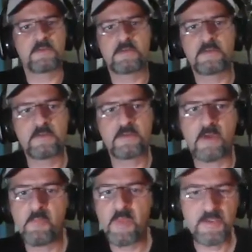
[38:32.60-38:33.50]
So I'm
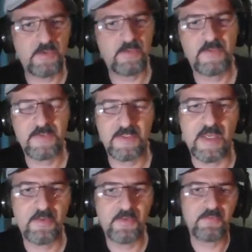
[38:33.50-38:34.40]
not sure if it's
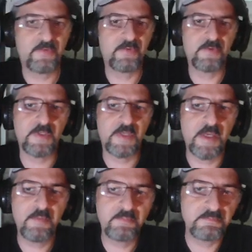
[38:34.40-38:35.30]
healthy for the game,
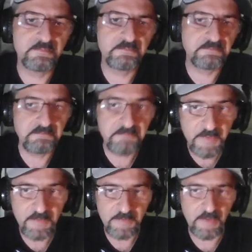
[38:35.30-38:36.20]

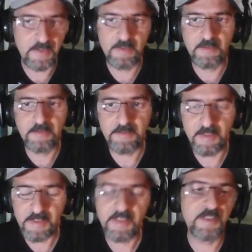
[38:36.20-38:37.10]
but I
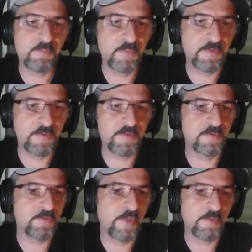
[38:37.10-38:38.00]
gotta admit it's
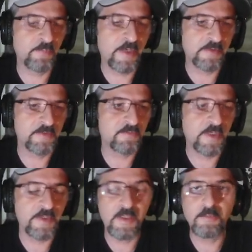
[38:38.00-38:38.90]
quite balanced right
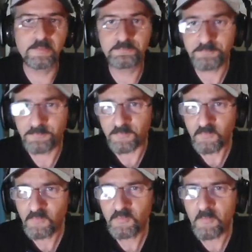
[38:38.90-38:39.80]
now.
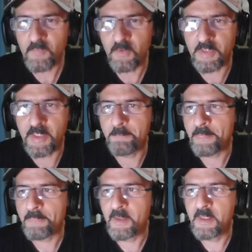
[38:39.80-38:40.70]
Okay,
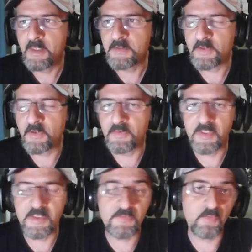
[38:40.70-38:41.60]
so thanks
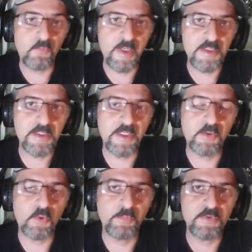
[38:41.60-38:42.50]
for watching and
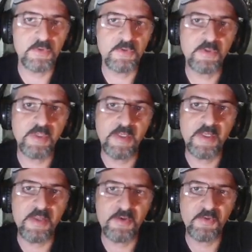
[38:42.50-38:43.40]
hope to see you in
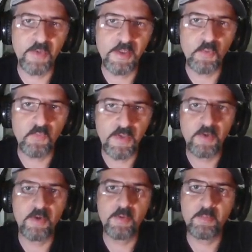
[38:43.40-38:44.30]
another Duello
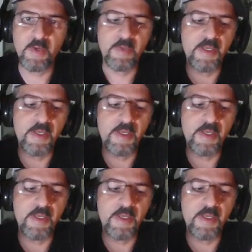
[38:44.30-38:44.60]
video. Bye bye.